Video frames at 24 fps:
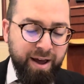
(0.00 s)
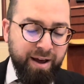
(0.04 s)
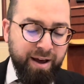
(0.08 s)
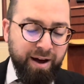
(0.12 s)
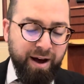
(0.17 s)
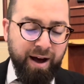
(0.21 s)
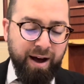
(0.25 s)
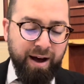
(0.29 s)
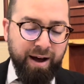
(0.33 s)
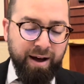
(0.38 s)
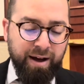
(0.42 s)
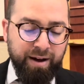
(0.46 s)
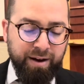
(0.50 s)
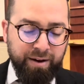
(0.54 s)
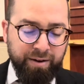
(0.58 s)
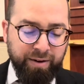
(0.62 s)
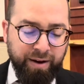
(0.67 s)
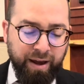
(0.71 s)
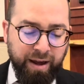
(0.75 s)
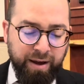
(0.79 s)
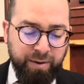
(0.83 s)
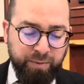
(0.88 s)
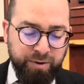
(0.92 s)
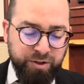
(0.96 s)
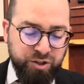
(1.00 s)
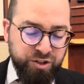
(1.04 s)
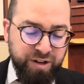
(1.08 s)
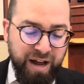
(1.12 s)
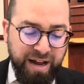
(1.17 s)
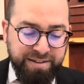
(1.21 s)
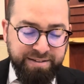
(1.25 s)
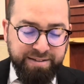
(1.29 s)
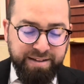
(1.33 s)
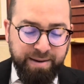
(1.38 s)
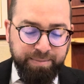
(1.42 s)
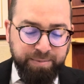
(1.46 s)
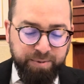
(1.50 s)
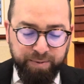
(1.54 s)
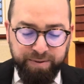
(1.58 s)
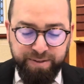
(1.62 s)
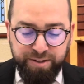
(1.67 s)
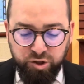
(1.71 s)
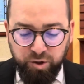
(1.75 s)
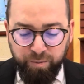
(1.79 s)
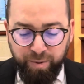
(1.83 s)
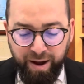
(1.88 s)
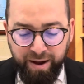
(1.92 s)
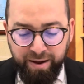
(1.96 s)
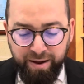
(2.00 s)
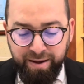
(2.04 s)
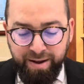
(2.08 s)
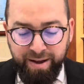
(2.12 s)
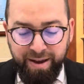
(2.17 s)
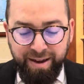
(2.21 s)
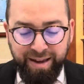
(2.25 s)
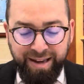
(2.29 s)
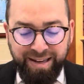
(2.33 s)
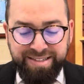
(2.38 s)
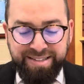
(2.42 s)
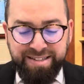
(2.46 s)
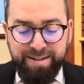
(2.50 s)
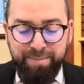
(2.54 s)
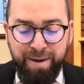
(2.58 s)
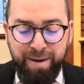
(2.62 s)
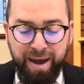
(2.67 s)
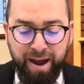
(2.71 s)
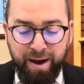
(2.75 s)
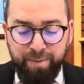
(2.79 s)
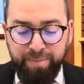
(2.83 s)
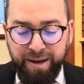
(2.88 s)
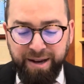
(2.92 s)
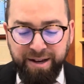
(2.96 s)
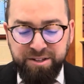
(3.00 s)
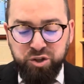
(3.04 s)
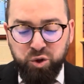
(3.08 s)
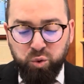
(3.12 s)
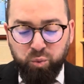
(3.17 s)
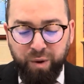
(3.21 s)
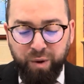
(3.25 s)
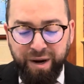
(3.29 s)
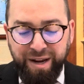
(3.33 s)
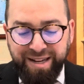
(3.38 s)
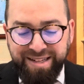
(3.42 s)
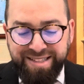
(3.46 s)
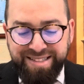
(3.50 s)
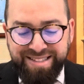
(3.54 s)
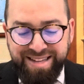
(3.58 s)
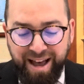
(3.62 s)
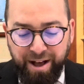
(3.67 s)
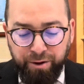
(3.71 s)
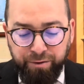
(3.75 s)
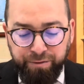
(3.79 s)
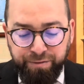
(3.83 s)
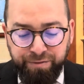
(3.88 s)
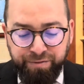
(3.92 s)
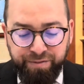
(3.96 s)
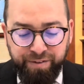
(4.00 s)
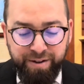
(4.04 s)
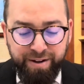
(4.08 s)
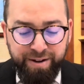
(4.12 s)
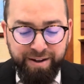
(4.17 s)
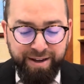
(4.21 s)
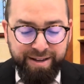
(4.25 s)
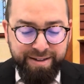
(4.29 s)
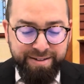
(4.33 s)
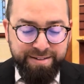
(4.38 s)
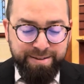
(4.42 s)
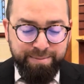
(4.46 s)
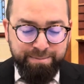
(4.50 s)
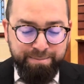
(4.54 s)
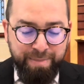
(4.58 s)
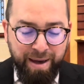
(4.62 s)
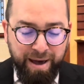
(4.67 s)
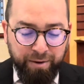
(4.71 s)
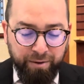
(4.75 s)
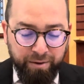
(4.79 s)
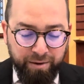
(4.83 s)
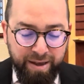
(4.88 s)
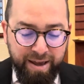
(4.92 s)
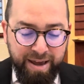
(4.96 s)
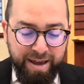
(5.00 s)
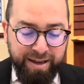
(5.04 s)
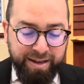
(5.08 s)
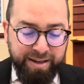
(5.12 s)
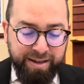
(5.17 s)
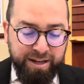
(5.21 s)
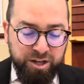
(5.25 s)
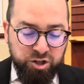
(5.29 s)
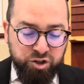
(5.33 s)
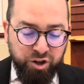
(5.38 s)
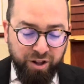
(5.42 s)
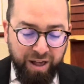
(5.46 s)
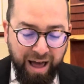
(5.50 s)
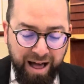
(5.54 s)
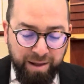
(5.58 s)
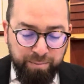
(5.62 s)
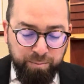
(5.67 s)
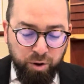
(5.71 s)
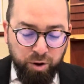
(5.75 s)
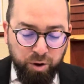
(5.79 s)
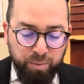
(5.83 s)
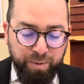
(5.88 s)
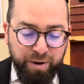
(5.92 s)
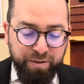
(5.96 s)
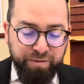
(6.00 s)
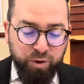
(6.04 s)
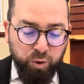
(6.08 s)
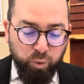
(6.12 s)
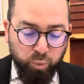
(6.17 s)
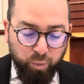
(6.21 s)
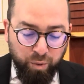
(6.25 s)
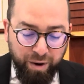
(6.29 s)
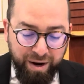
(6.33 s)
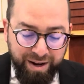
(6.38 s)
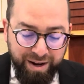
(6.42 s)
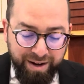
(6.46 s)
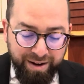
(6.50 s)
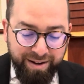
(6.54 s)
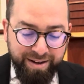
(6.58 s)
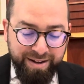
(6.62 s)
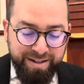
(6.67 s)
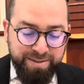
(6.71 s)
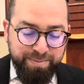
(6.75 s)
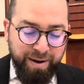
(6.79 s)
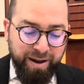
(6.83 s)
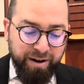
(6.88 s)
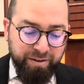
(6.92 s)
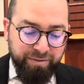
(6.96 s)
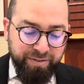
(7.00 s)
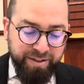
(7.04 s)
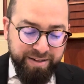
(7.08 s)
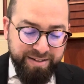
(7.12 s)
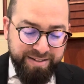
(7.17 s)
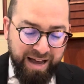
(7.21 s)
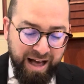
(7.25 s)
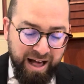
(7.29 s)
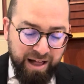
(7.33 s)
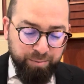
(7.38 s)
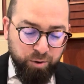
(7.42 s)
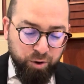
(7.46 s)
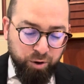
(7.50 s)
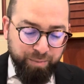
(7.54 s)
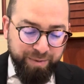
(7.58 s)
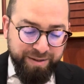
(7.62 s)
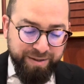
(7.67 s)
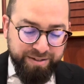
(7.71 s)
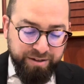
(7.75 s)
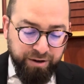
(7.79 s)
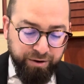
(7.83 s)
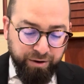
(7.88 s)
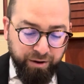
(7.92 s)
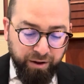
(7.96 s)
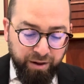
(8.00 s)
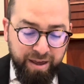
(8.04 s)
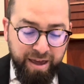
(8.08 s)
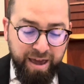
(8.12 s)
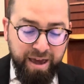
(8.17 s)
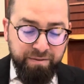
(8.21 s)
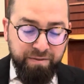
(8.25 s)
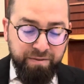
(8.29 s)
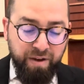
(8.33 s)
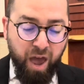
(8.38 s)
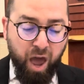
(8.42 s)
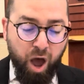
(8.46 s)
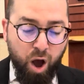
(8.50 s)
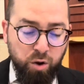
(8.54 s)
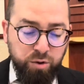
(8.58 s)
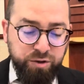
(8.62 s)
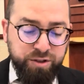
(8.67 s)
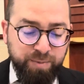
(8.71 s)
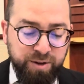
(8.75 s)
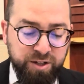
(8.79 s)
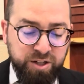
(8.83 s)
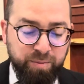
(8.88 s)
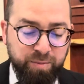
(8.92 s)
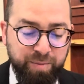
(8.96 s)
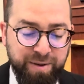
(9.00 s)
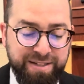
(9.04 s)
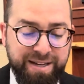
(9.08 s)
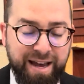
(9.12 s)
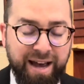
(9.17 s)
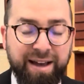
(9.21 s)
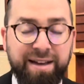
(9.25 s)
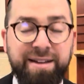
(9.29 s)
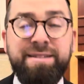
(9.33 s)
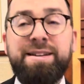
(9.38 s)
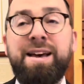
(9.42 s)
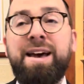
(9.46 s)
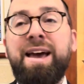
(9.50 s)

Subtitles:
susceptible to Tumah. It's Tamea, because the ring itself is metal. He shall almog, but if the ring is made of this almog material, the chosma shamateches,